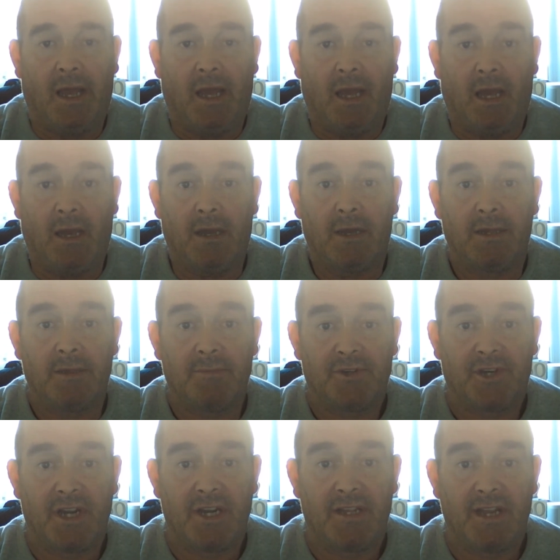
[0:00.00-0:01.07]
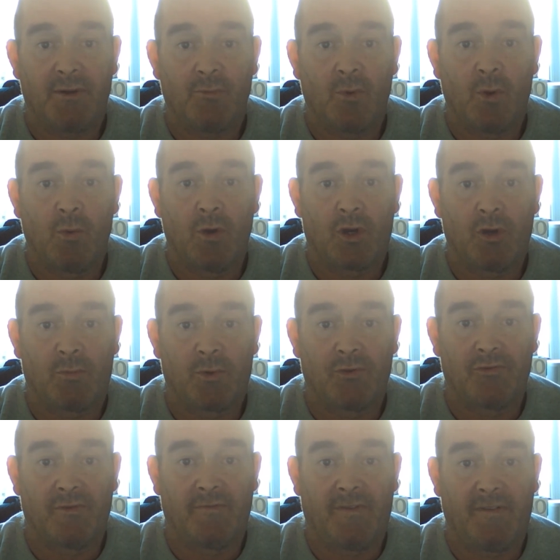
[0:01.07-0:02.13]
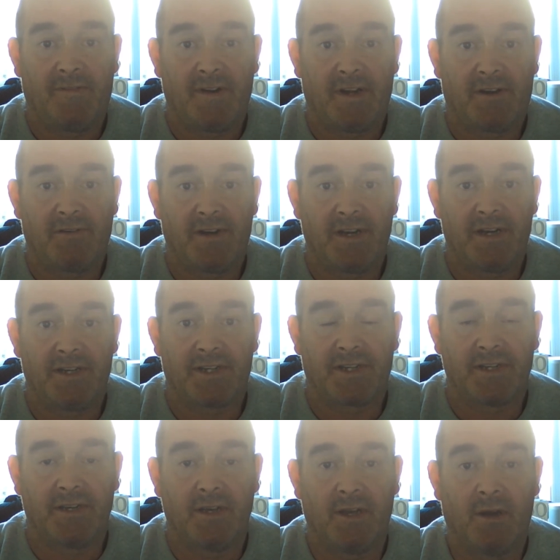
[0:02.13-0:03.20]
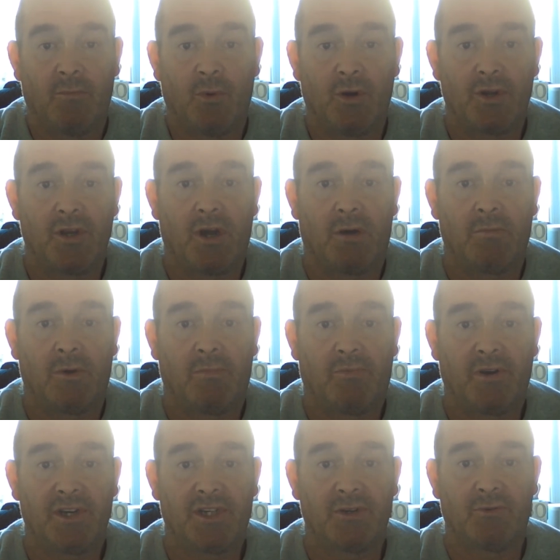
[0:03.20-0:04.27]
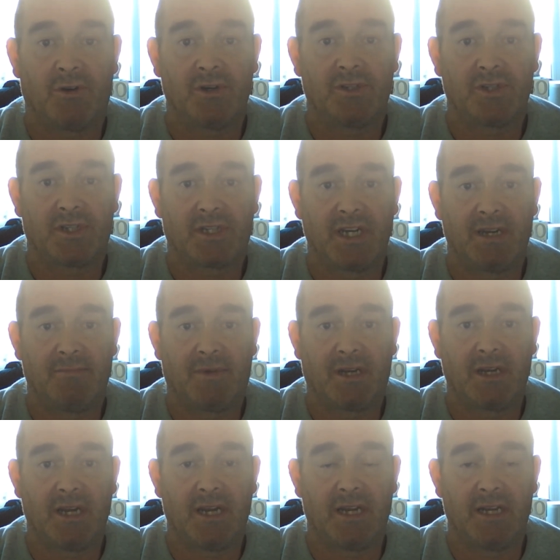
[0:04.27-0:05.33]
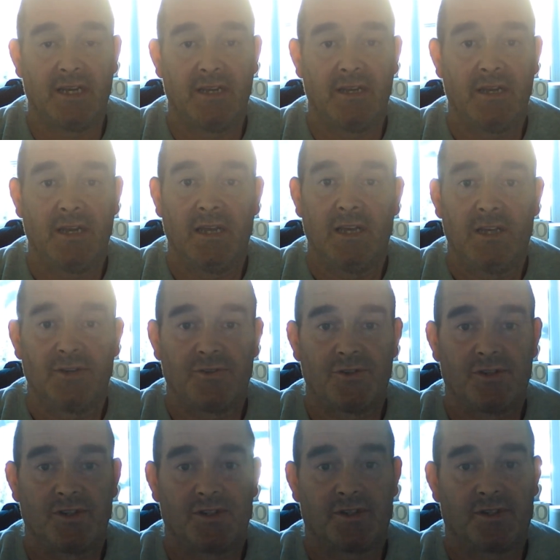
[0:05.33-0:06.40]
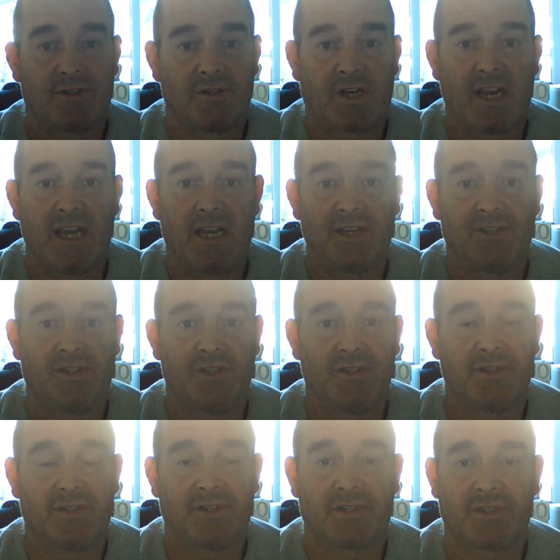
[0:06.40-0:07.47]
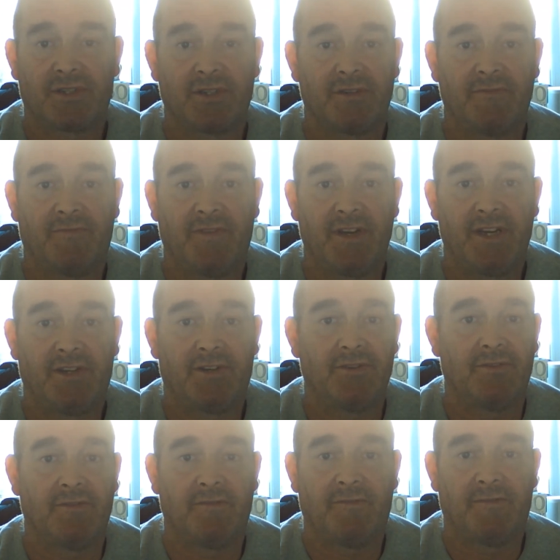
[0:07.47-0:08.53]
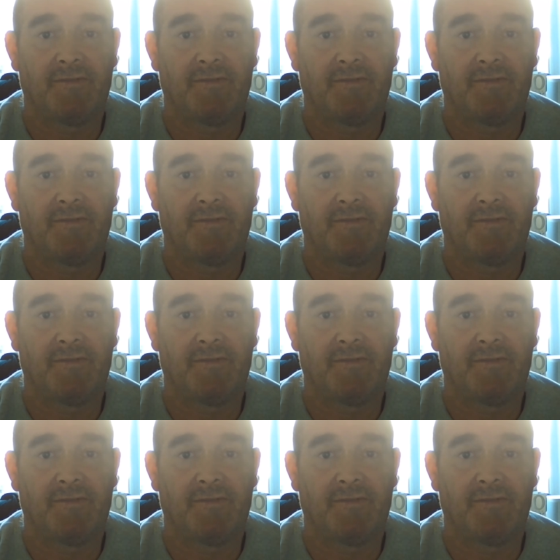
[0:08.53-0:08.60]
The machine then will work up to 150 degrees, but a normal pressure washer steam cleaner, such as KARCHER's, V-TUFF,